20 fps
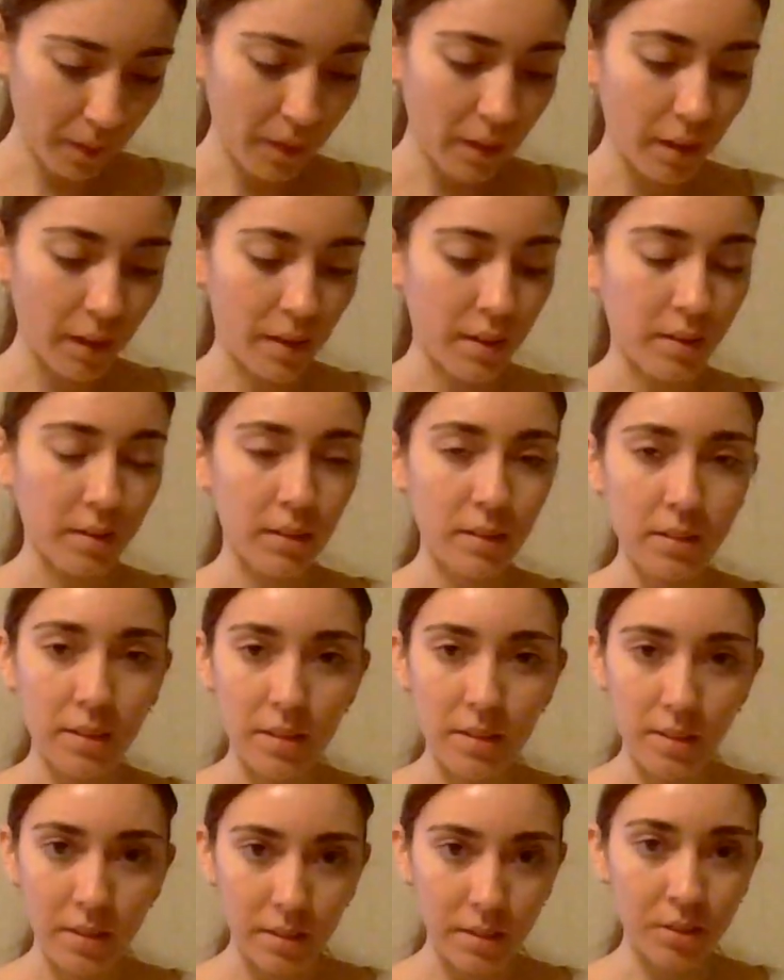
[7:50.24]
and as I
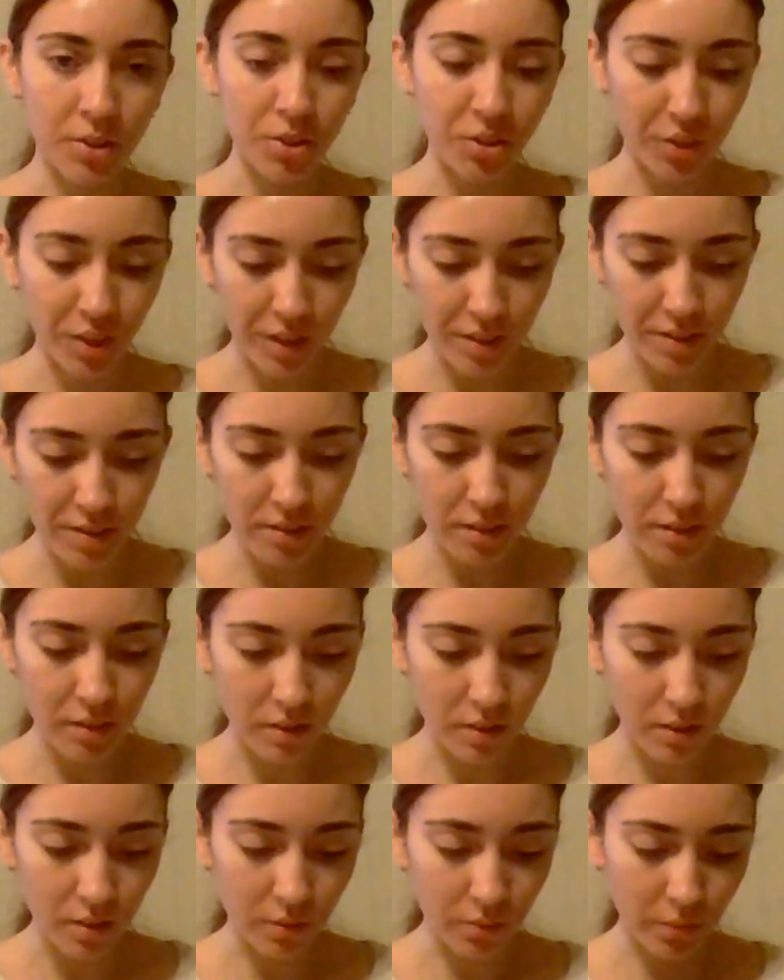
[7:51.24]
said, trace
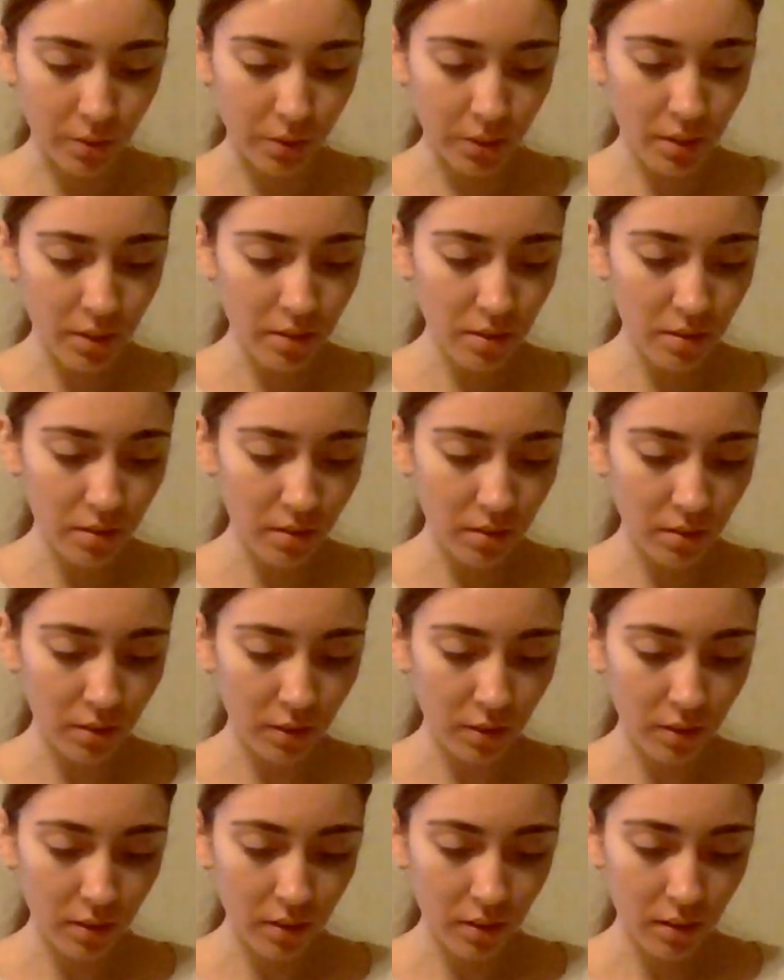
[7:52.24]
the words.
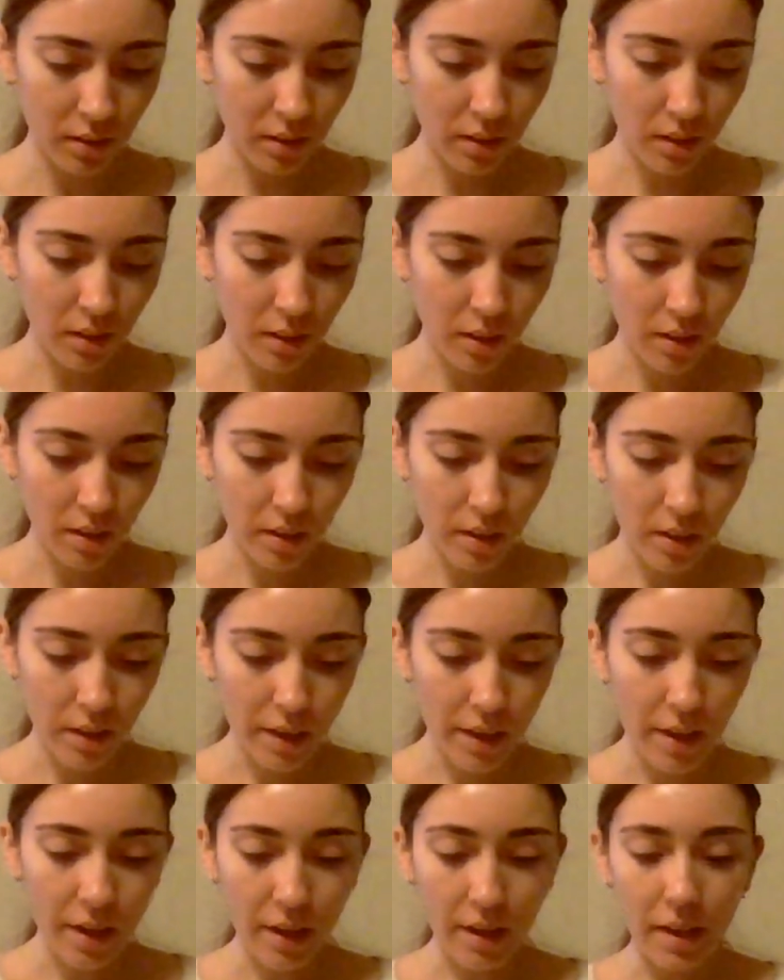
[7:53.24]

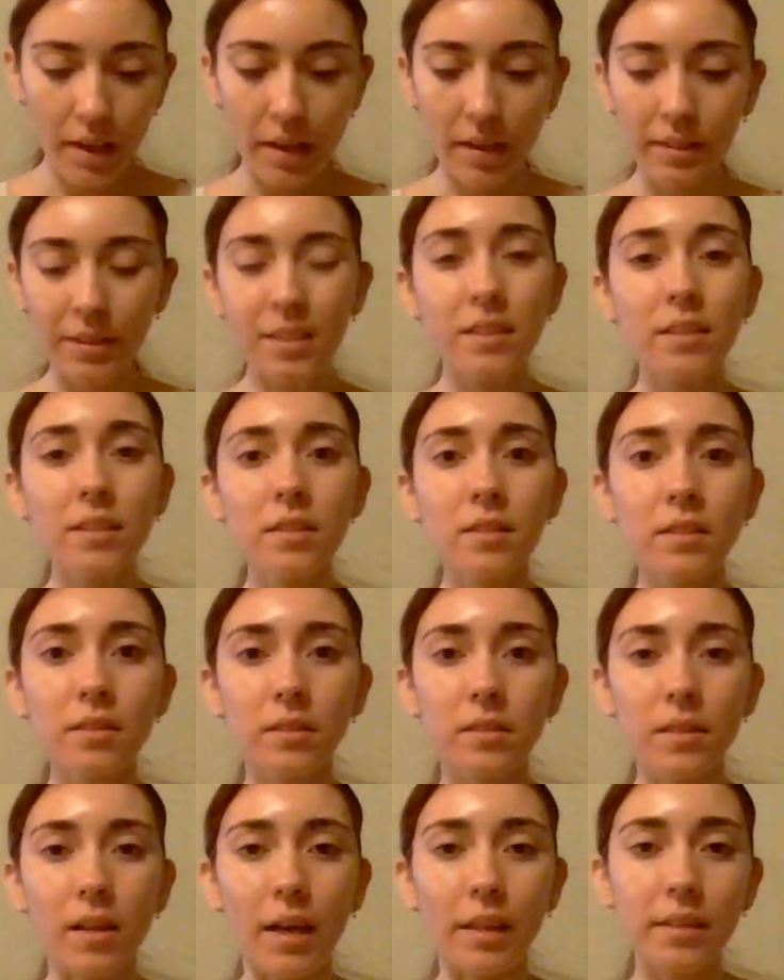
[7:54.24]
And
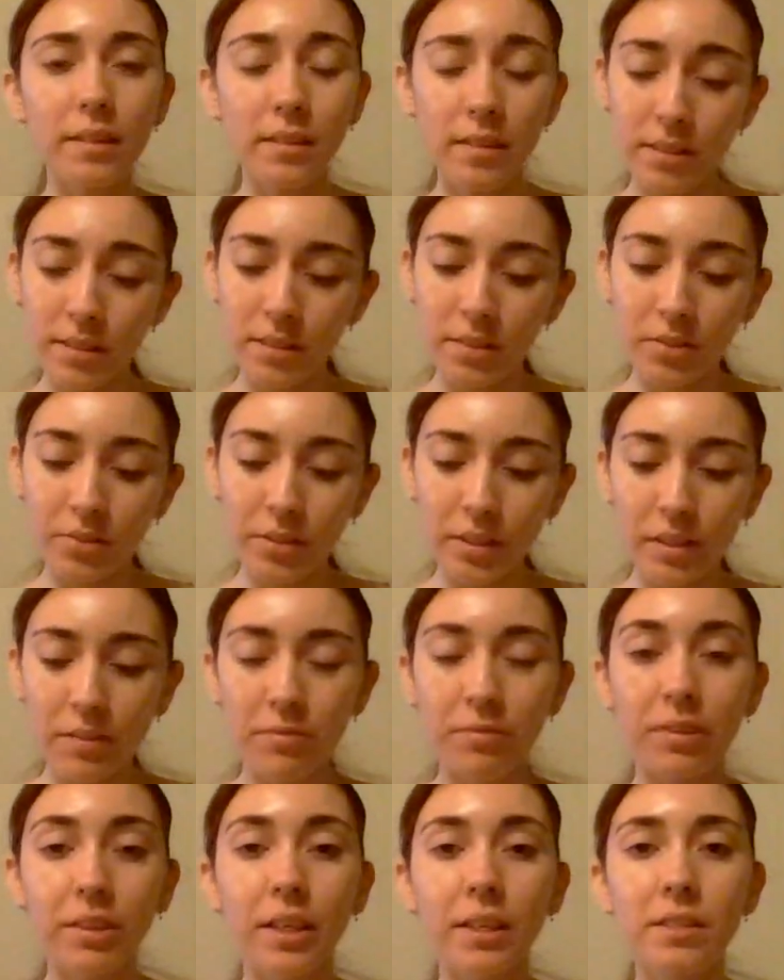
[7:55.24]
I think this is a really
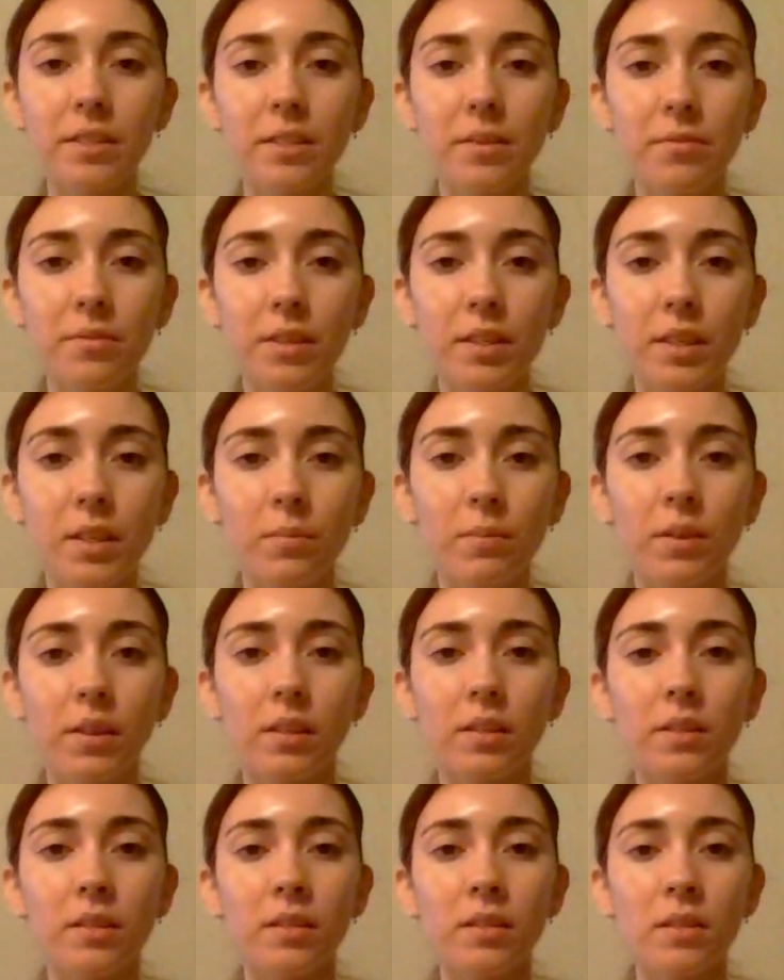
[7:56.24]
fun activity
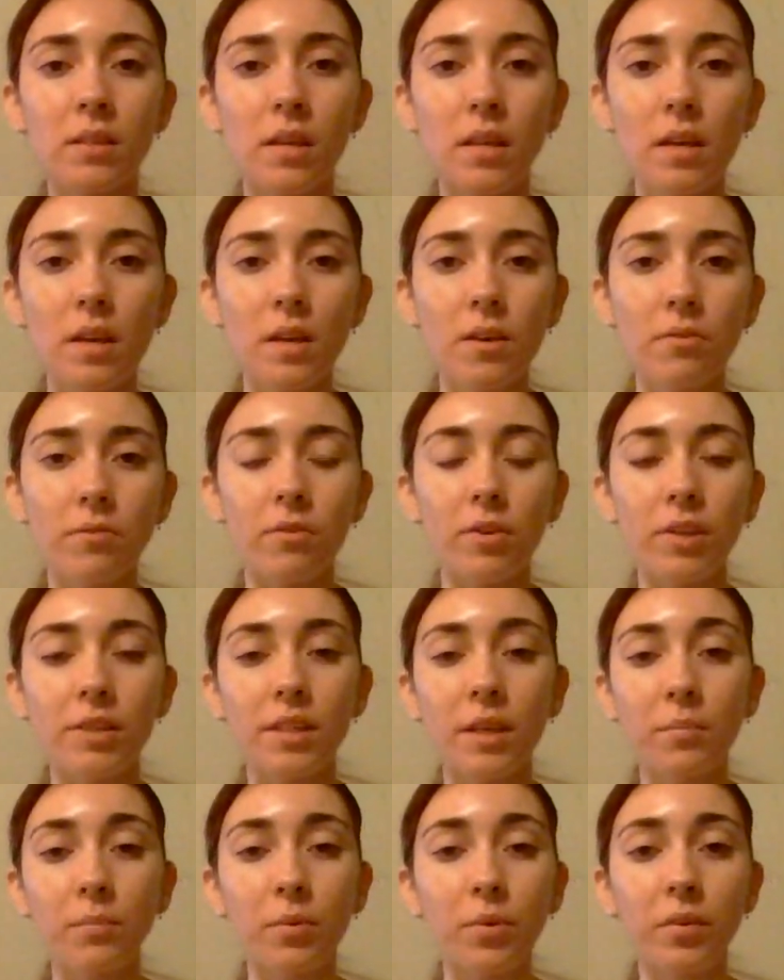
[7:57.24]
because, for
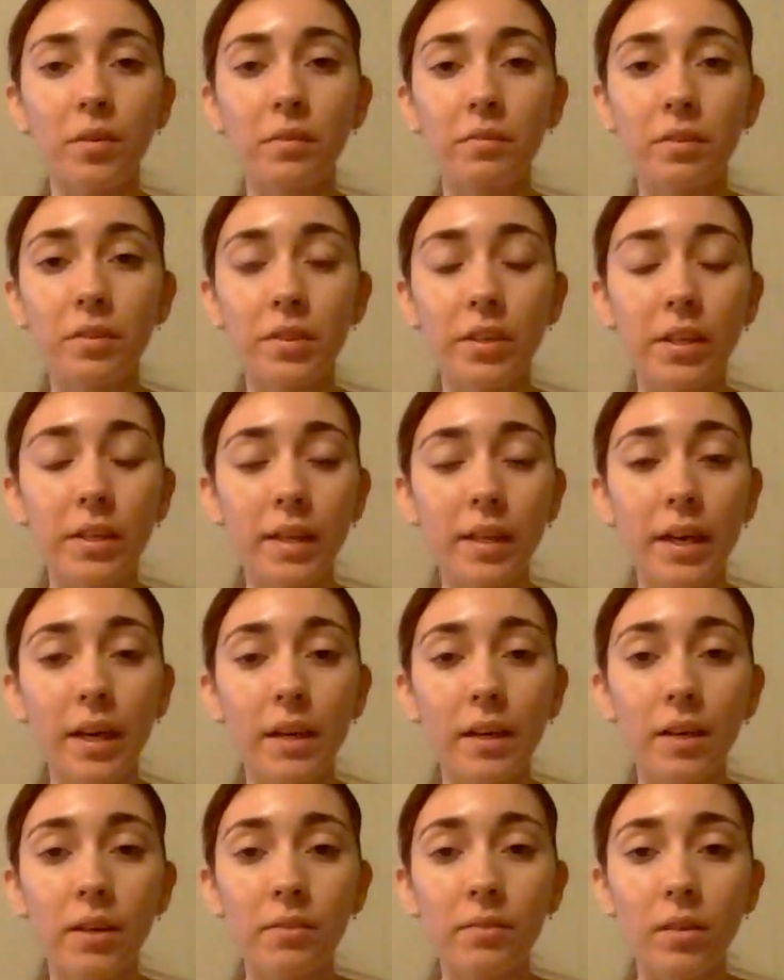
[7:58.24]
example, if they're gonna
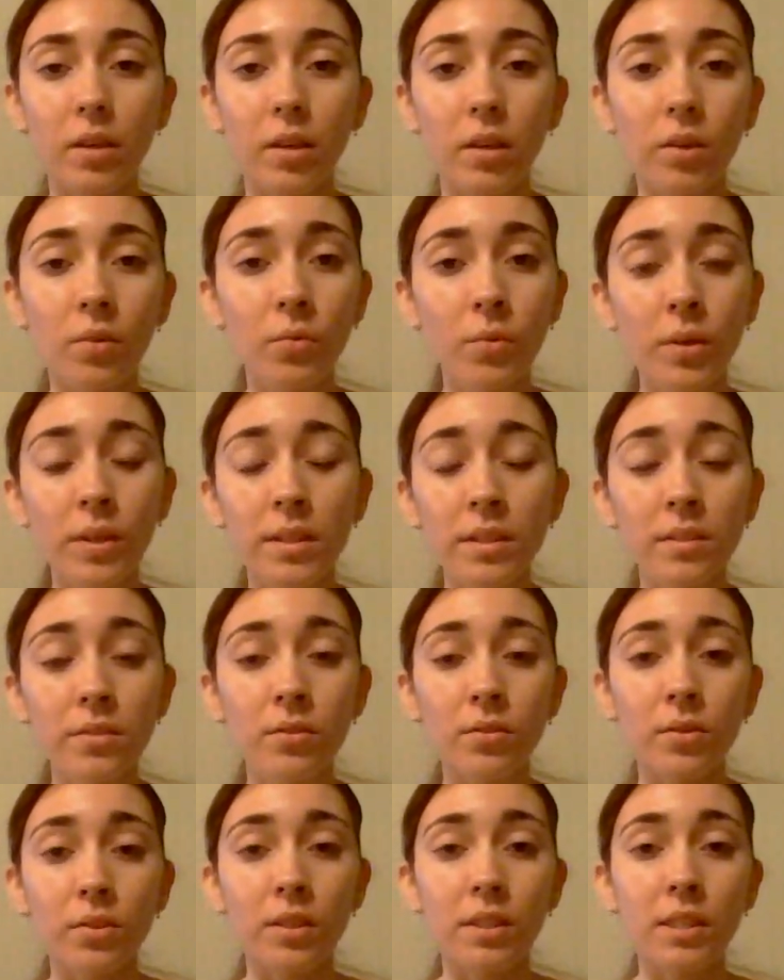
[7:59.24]
have a quiz or a